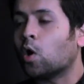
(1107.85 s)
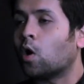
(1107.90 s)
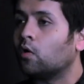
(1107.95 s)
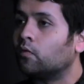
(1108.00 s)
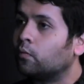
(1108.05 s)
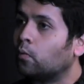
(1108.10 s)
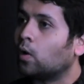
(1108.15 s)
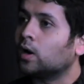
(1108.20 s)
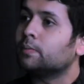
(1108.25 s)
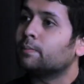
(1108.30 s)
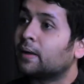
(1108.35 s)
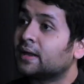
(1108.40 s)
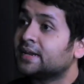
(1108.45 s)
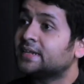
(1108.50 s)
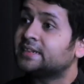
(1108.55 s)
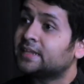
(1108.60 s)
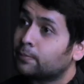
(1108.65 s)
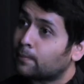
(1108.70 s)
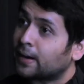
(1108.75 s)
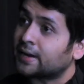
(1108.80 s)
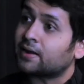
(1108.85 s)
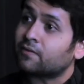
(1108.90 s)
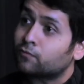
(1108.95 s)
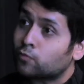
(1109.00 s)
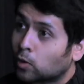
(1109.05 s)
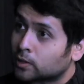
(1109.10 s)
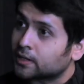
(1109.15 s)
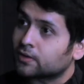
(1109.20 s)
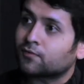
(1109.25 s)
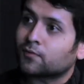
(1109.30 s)
of what money they might
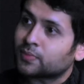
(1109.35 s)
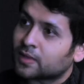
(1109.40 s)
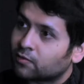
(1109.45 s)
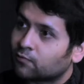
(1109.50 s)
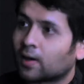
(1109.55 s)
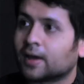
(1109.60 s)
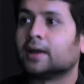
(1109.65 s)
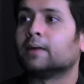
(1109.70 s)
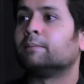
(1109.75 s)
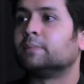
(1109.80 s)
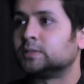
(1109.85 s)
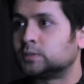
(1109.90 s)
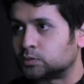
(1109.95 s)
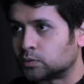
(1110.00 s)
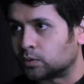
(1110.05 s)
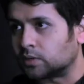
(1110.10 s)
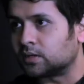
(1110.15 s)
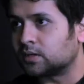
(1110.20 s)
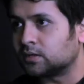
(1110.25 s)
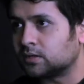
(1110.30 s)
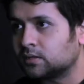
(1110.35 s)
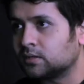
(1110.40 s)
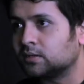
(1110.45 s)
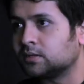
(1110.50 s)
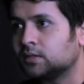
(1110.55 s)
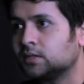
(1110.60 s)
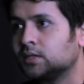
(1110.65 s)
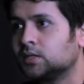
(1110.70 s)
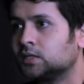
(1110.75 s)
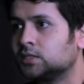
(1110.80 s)
have gotten from that one episode.
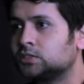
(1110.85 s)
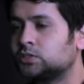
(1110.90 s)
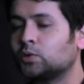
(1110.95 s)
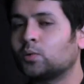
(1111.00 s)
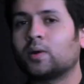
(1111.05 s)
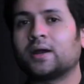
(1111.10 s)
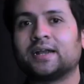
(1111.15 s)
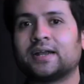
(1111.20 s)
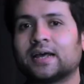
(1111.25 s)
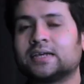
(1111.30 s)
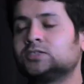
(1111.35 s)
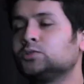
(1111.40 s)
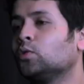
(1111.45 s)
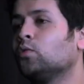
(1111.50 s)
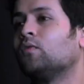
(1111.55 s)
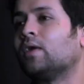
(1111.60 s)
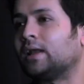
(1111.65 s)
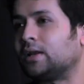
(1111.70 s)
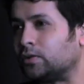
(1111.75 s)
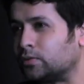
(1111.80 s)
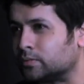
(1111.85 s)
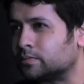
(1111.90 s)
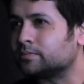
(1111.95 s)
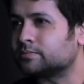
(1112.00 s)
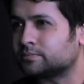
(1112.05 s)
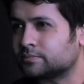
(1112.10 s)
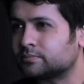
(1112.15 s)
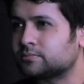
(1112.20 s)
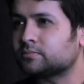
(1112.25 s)
So it has no value.